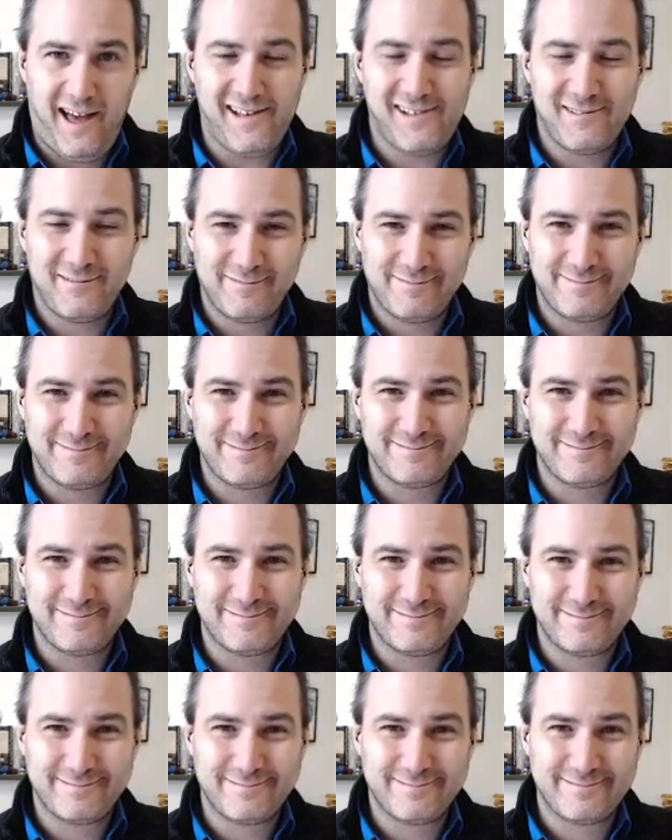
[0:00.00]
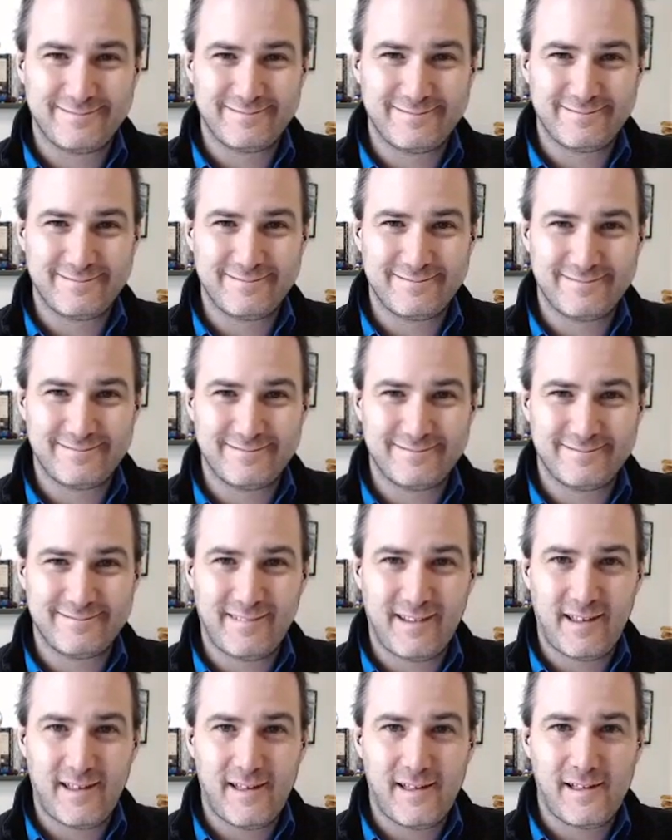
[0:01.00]

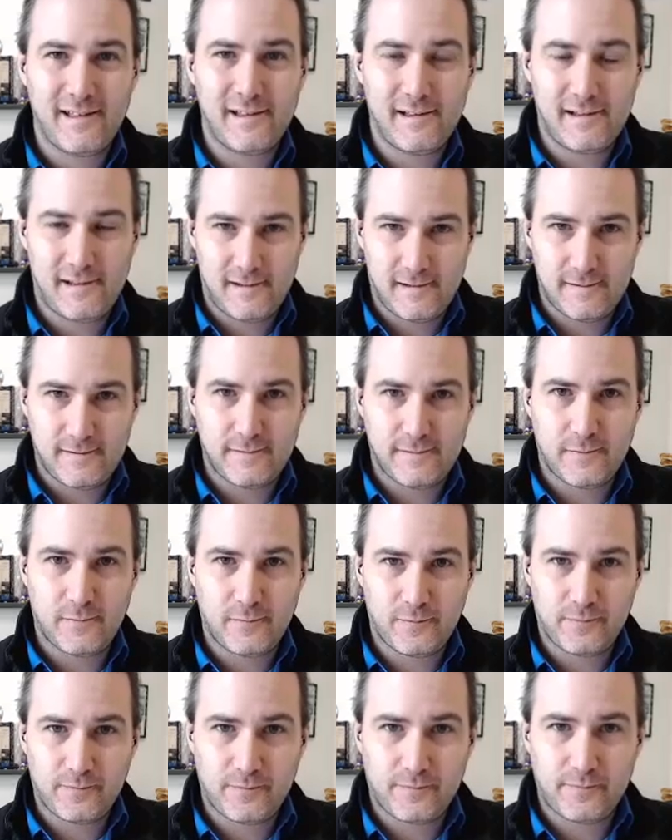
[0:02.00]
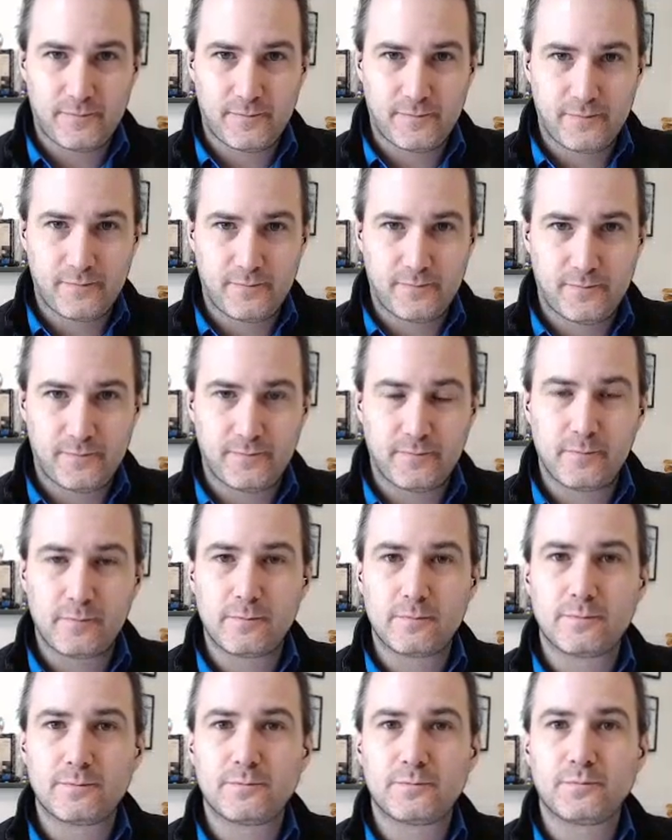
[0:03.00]

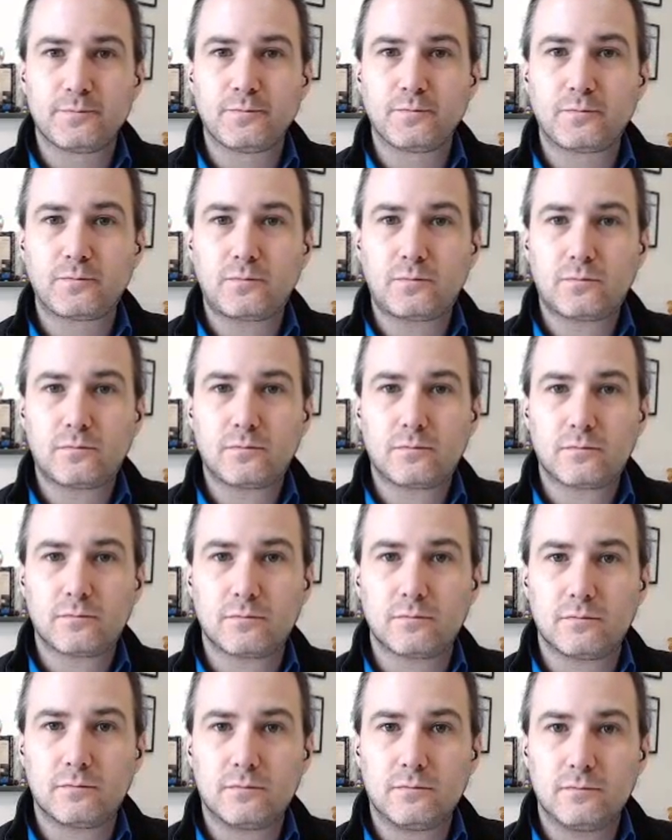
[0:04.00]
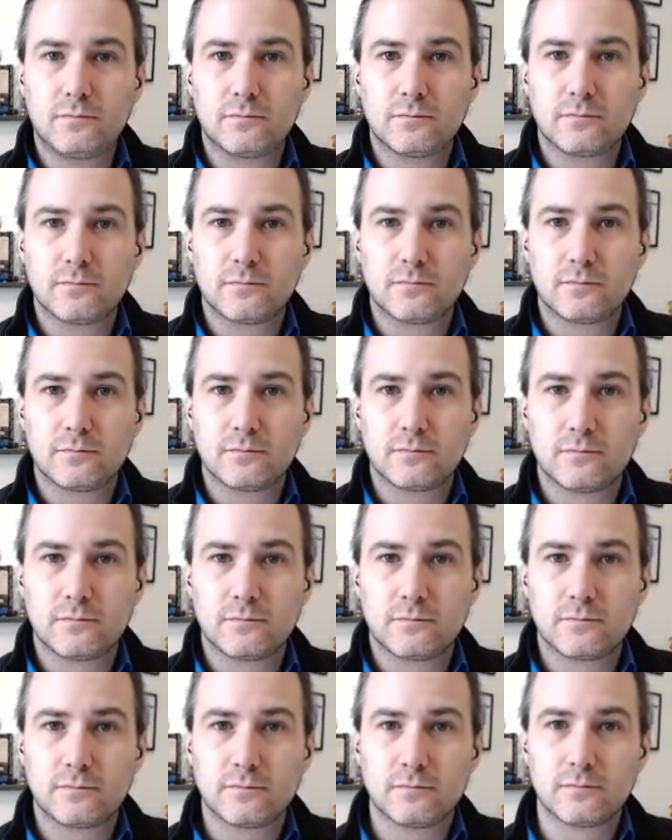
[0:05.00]

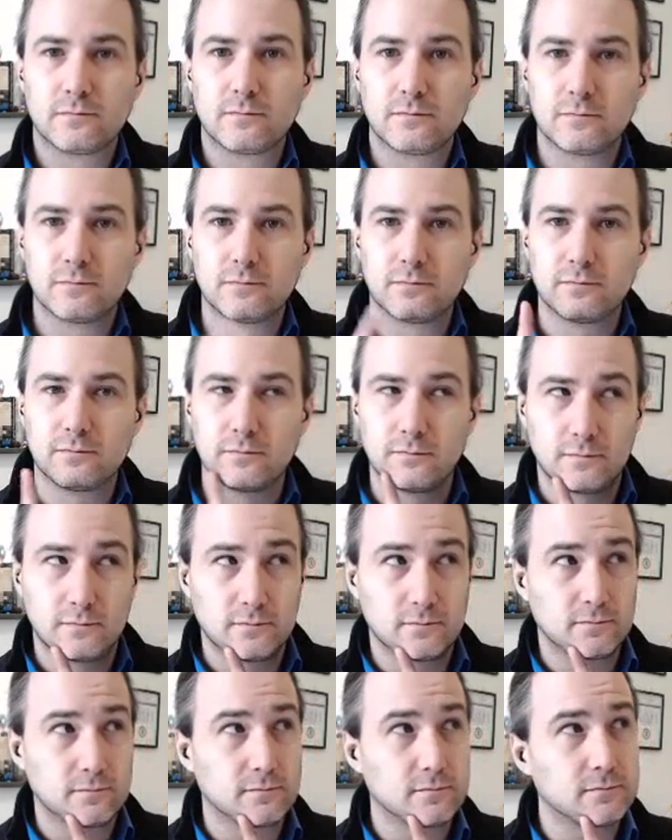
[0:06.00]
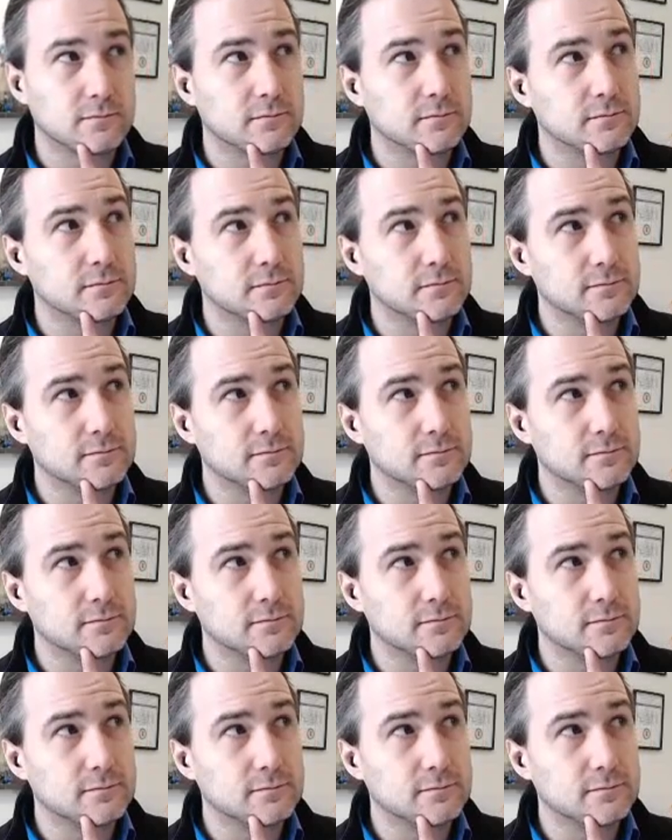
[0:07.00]
This person isn't speaking.